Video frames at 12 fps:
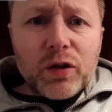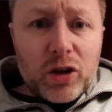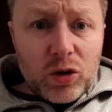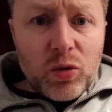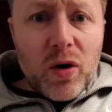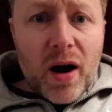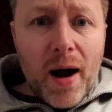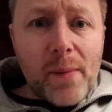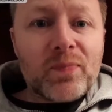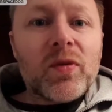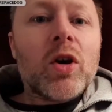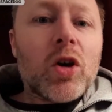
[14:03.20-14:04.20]
and you know what will
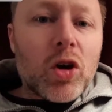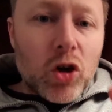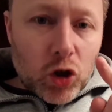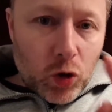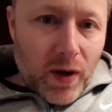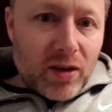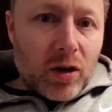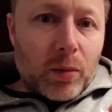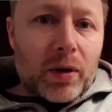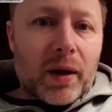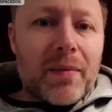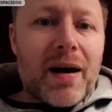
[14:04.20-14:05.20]
happen? You'll end
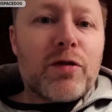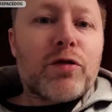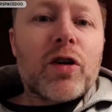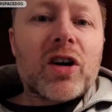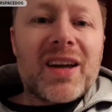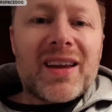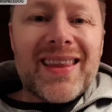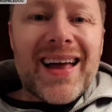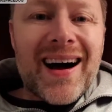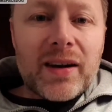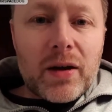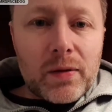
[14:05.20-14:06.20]
up like my fucking
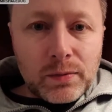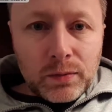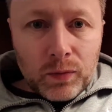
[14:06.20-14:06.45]
nana.